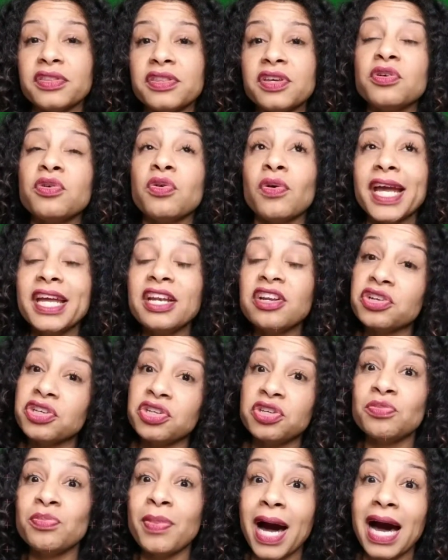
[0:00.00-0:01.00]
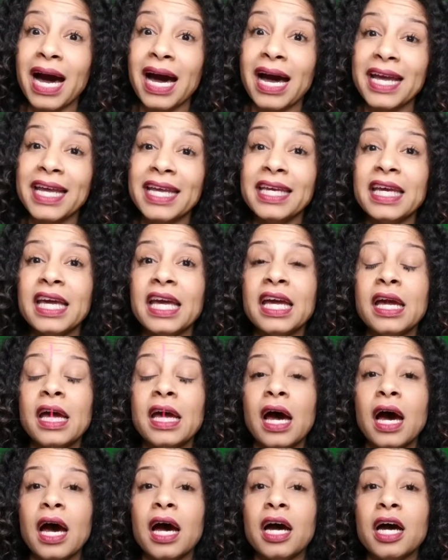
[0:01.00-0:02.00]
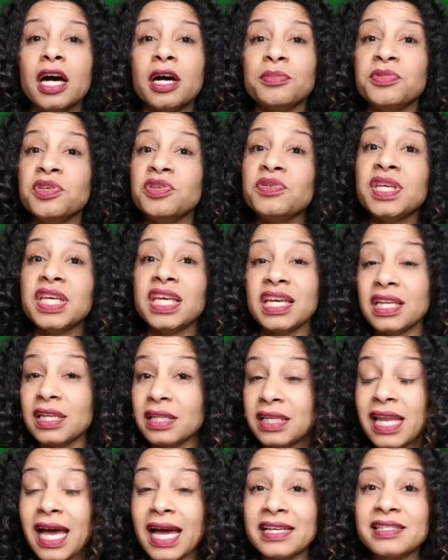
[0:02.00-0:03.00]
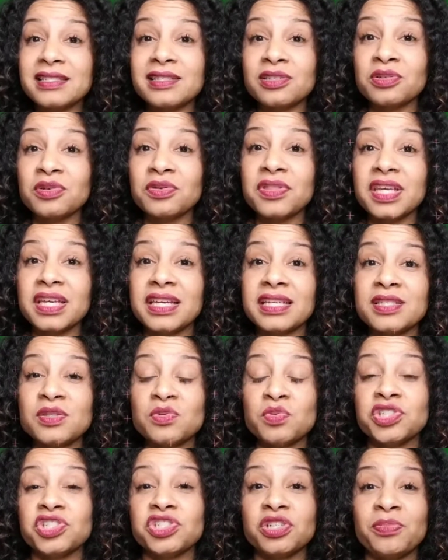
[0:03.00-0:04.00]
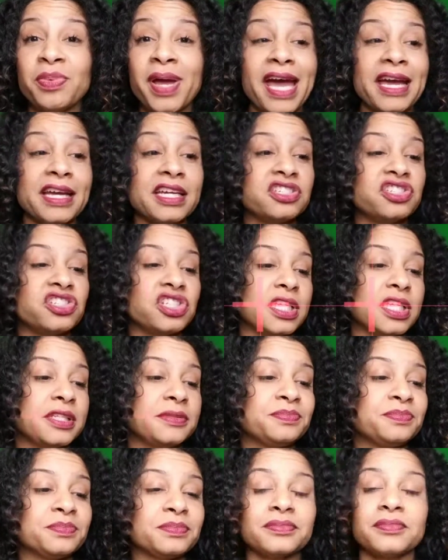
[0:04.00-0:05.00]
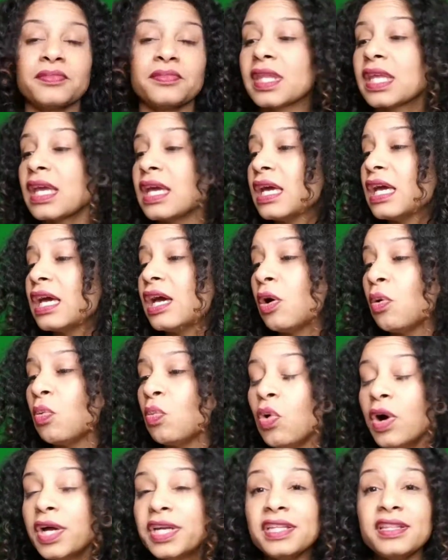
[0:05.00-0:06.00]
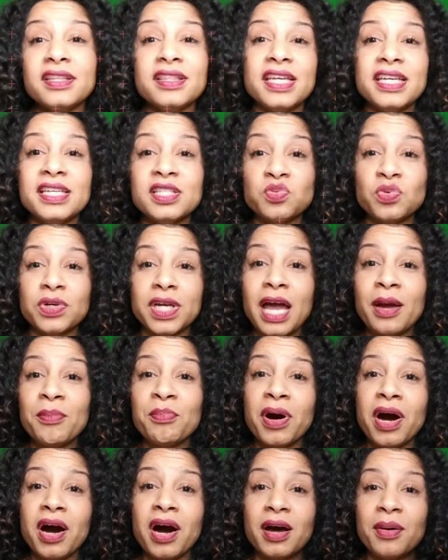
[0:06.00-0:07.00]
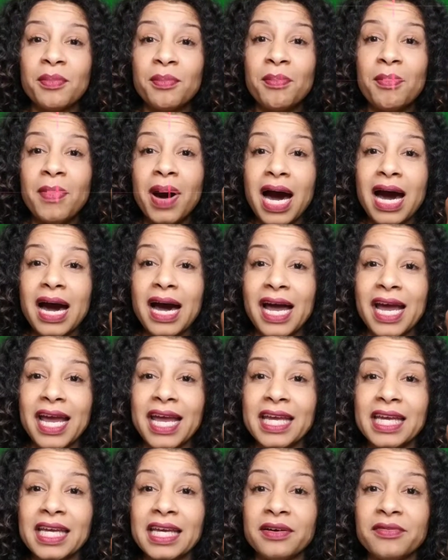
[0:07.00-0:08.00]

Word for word: greater you buy, you get nice little things with your packaging. One of the things, when I bought my